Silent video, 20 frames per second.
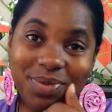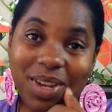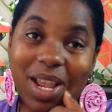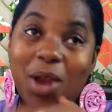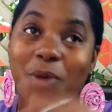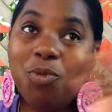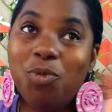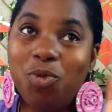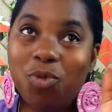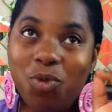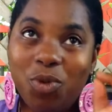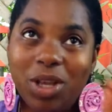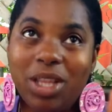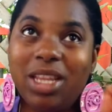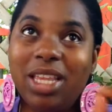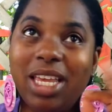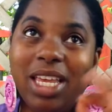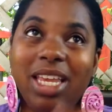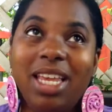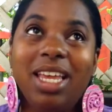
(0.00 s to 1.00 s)
I'm
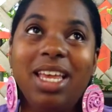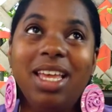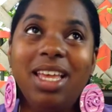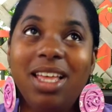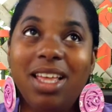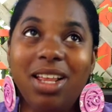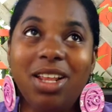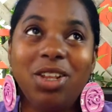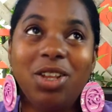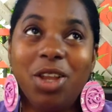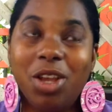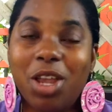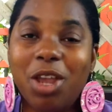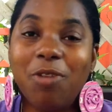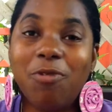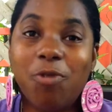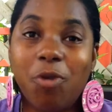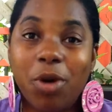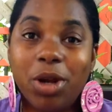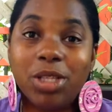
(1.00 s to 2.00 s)
really looking
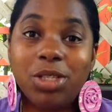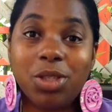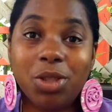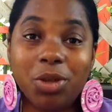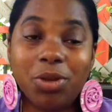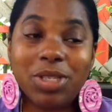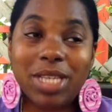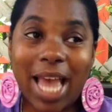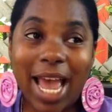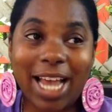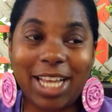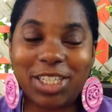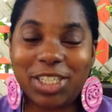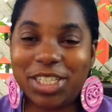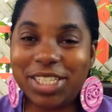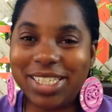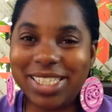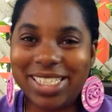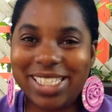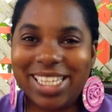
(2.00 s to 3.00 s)
forward to those
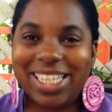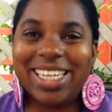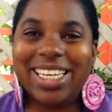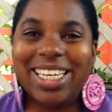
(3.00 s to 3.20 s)
actions.